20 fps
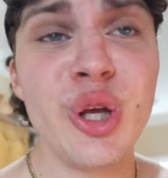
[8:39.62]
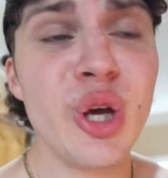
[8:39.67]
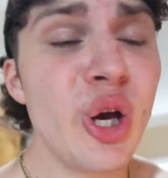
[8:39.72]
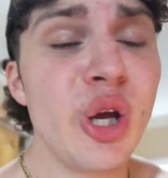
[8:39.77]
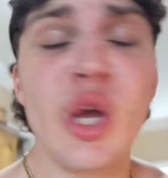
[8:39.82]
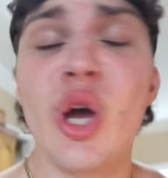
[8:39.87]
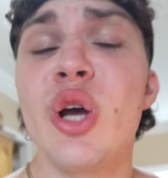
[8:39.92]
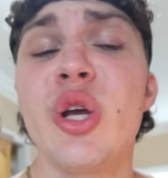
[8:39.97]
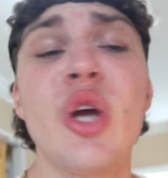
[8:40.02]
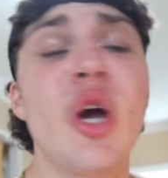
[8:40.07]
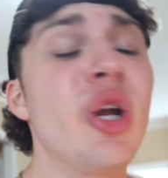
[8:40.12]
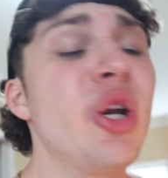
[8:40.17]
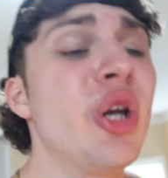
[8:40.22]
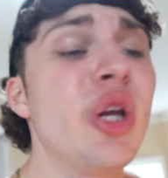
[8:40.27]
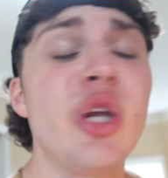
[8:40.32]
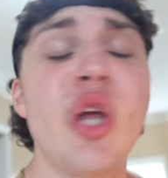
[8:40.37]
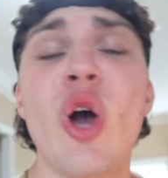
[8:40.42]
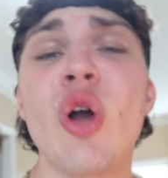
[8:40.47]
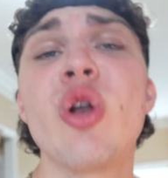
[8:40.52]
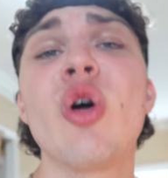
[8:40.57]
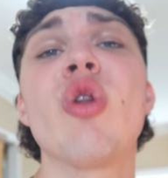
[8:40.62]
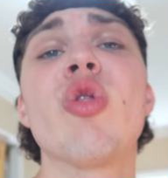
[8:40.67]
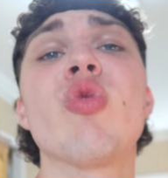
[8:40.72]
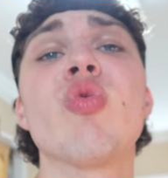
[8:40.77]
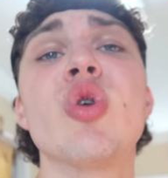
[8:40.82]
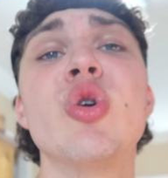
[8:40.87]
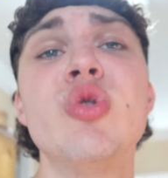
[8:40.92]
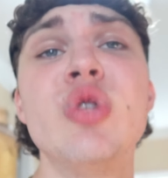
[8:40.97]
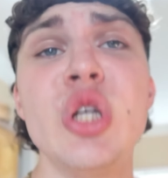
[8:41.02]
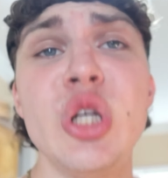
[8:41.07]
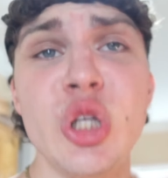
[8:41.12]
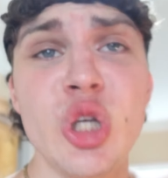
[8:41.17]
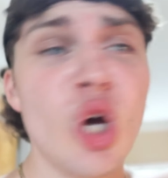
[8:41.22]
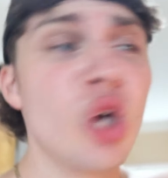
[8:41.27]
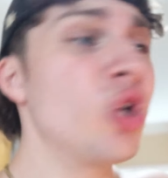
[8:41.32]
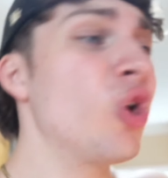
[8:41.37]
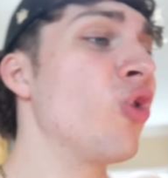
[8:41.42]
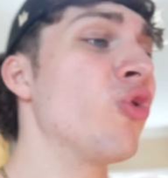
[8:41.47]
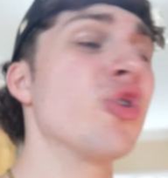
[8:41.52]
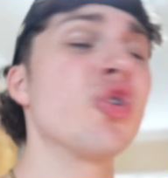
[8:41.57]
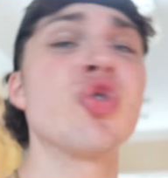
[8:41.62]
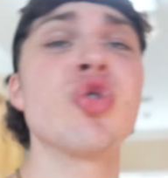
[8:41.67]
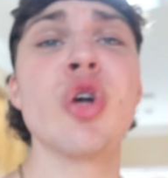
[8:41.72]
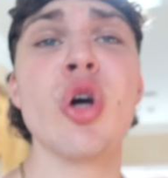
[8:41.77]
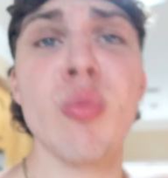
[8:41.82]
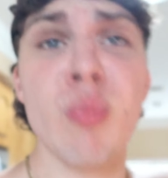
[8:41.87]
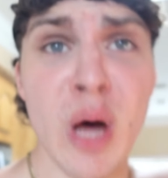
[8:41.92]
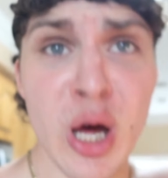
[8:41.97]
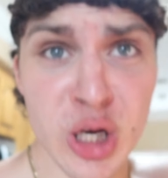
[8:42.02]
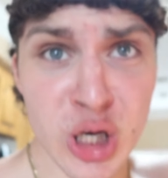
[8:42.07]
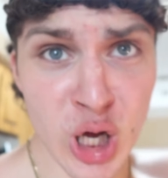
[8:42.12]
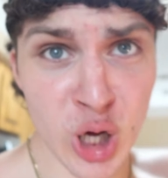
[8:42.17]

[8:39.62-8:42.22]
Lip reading: Y'all know the routine. Y'all know the drill by